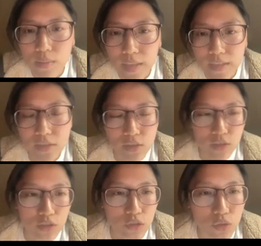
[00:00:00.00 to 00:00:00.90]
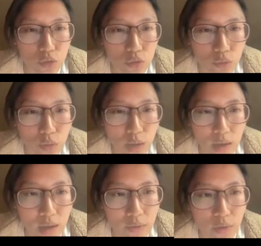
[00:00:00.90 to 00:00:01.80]
later to
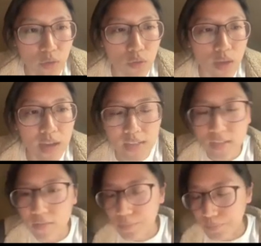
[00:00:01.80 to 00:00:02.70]
have your own idea.